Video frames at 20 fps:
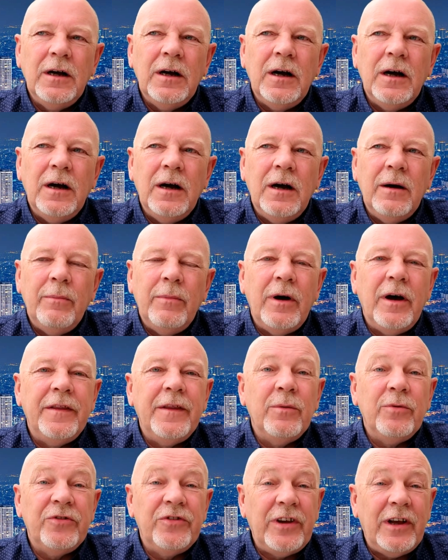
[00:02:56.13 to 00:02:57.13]
Um, and
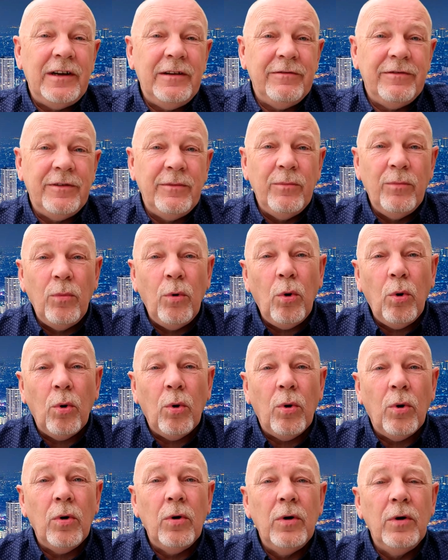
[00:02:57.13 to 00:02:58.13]
they were selling for
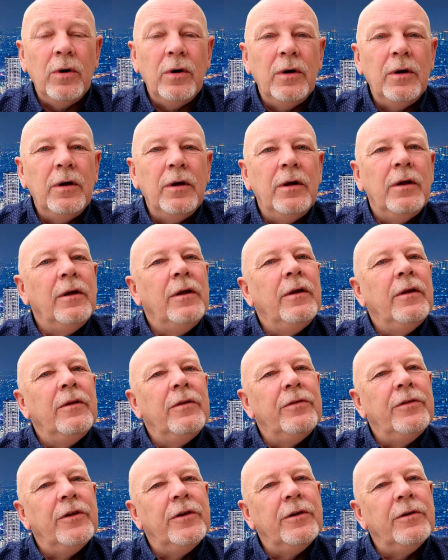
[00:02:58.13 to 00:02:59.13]
more
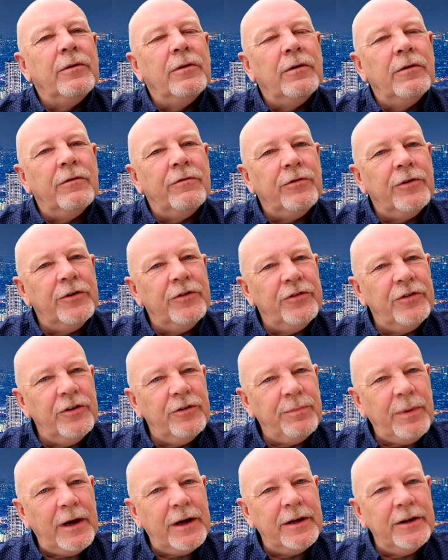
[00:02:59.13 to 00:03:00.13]
than, for
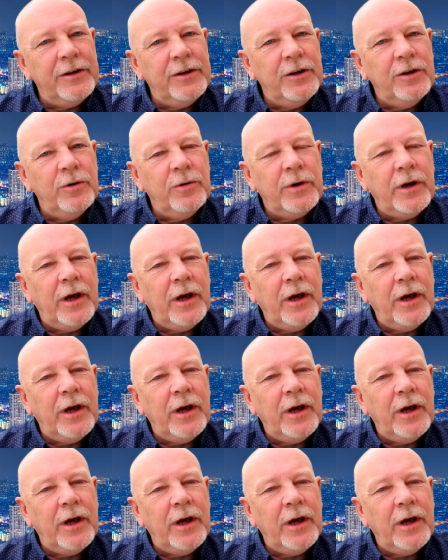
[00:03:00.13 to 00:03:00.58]
instance, back in the